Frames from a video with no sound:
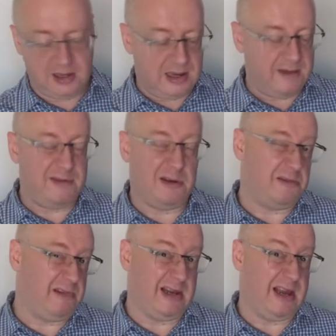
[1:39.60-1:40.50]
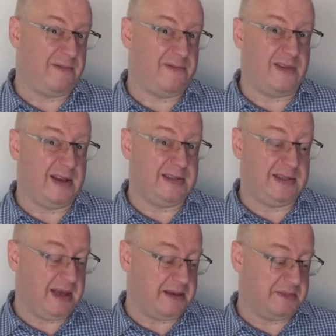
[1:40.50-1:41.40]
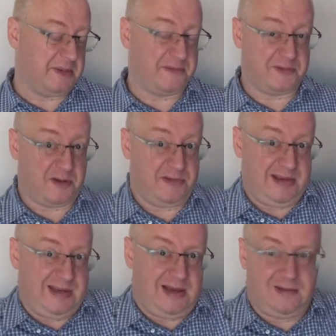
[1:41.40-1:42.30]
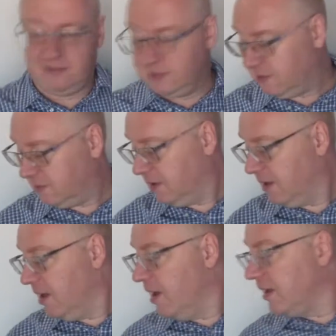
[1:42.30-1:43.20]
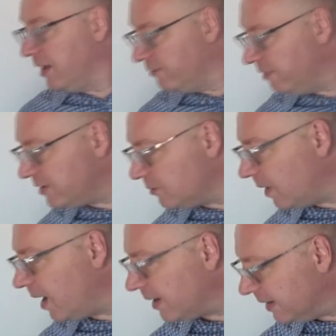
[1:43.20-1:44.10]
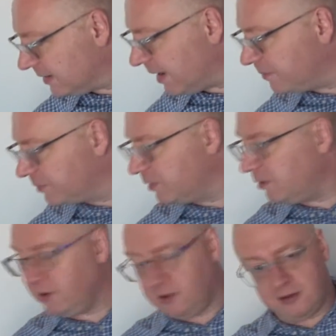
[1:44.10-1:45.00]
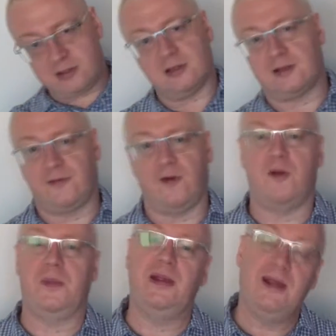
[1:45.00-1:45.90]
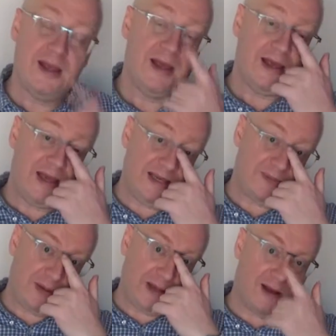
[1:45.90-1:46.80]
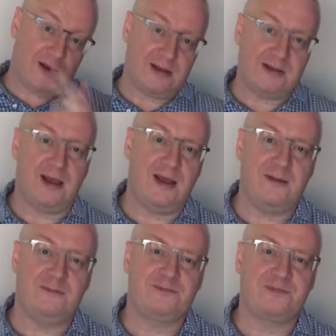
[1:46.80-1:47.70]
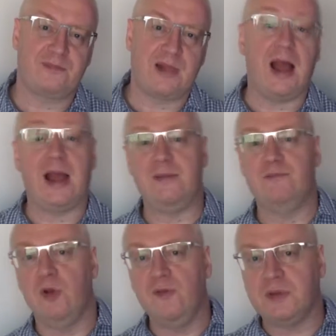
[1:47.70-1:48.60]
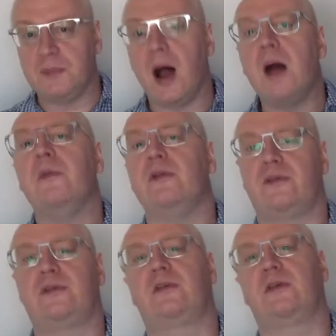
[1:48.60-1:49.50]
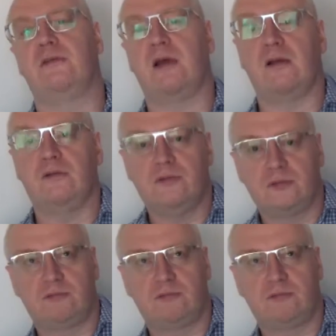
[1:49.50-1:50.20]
Even though I don't really like fighting games, but I've got this now. So yeah, the reason why it's absolutely useless for me is because I moved apartments around